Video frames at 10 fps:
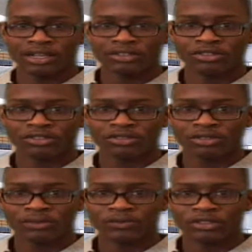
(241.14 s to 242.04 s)
You should do
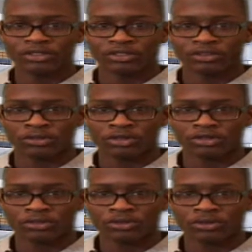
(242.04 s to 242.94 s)
some research on
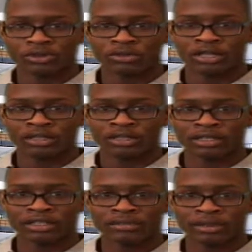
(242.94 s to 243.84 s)
this,
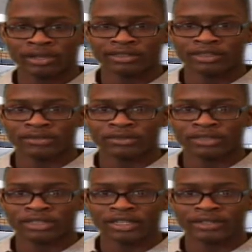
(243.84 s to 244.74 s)
and it's best if you
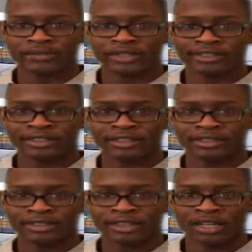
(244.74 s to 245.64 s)
would take a visit
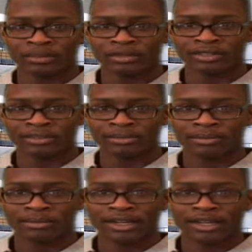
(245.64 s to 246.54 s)
to the campus.
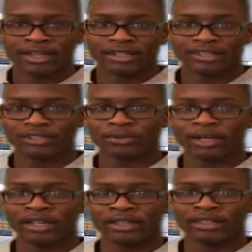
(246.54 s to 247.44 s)
This
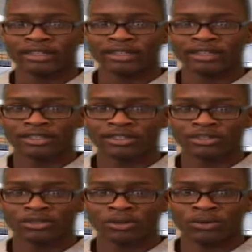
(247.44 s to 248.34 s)
way,
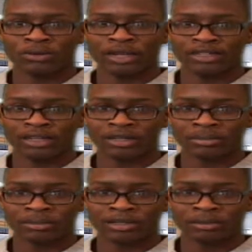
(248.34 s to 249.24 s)
you don't end
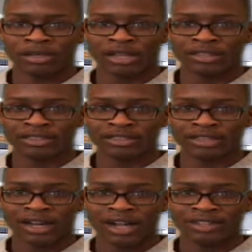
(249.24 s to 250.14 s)
up applying to a
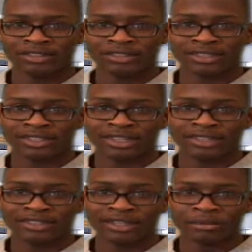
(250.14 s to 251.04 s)
college,
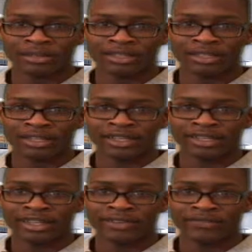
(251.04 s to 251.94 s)
getting accepted, and
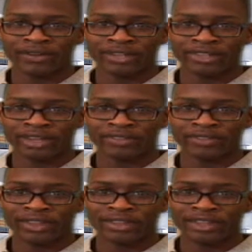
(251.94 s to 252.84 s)
then finding out
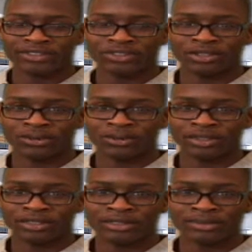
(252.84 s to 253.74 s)
then that you don't
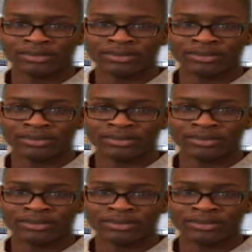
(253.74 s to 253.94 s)
want to